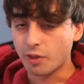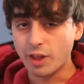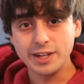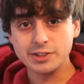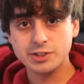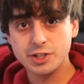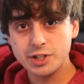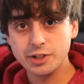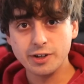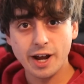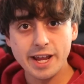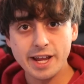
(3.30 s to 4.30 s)
Last
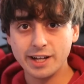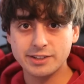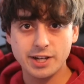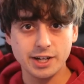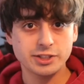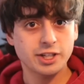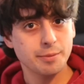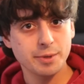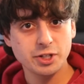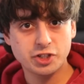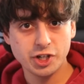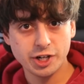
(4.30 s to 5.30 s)
year, AI text to
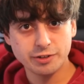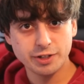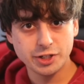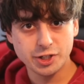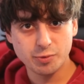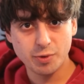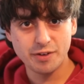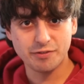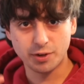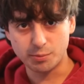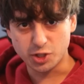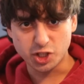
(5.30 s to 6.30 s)
image generation went
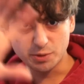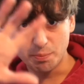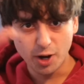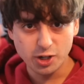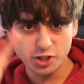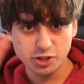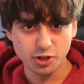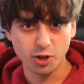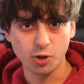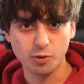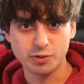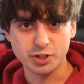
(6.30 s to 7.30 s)
from smudges
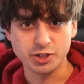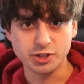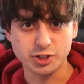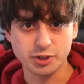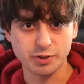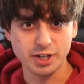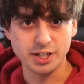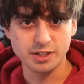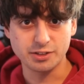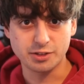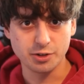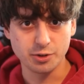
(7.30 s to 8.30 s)
all over your
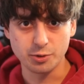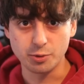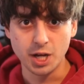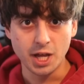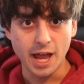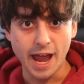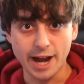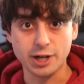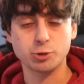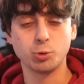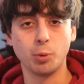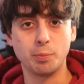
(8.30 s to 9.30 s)
screen to
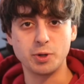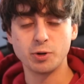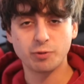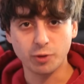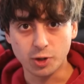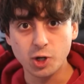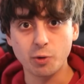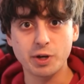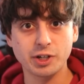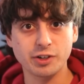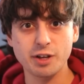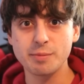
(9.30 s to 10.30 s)
actual beautiful
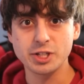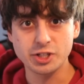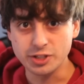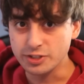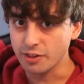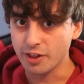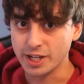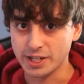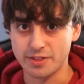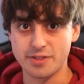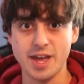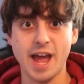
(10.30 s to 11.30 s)
coherent images
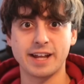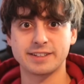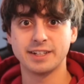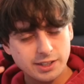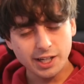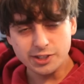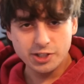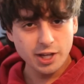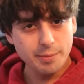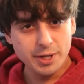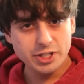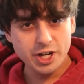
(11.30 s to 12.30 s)
like that. Text to
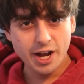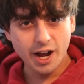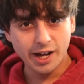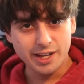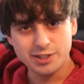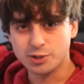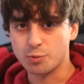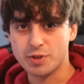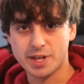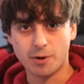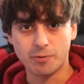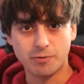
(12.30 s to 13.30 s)
image AI isn't
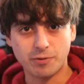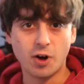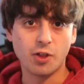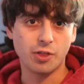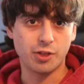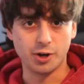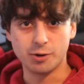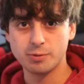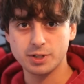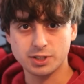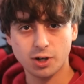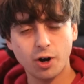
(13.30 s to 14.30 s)
without fault though,
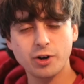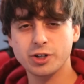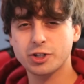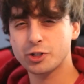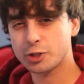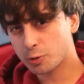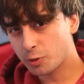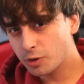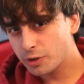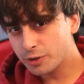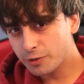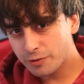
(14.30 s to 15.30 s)
it's hard to control
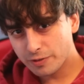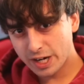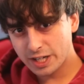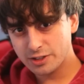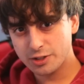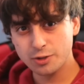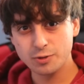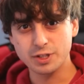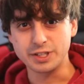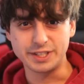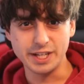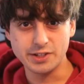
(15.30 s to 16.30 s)
little fine
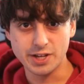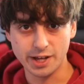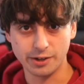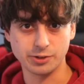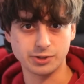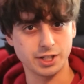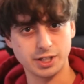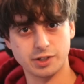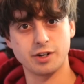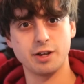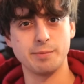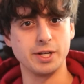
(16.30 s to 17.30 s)
tuned details in
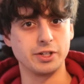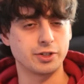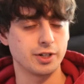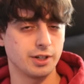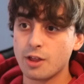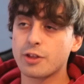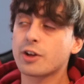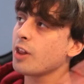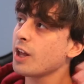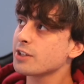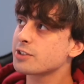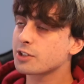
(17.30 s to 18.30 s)
your image. The
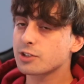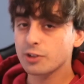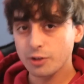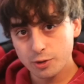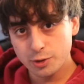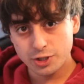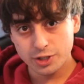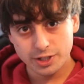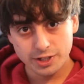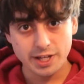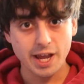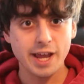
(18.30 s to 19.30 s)
classic solution
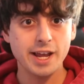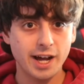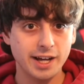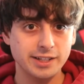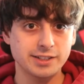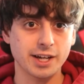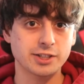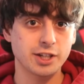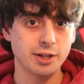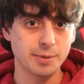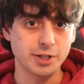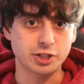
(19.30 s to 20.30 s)
in the AI text
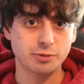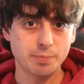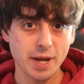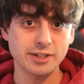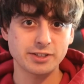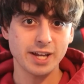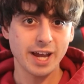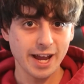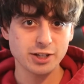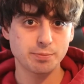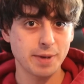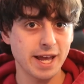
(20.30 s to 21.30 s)
to image space
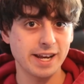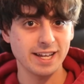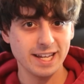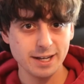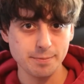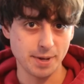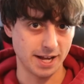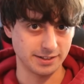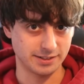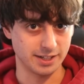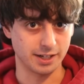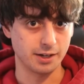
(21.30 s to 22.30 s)
has been
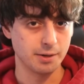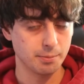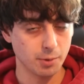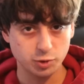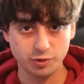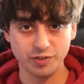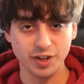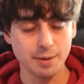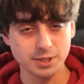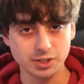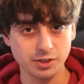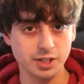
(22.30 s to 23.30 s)
inpainting, most
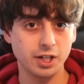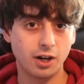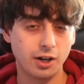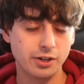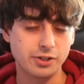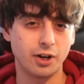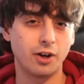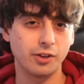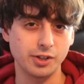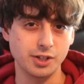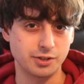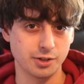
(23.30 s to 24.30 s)
famously on
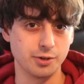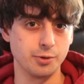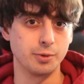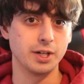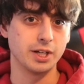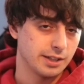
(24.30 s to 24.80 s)
DALL-E 2.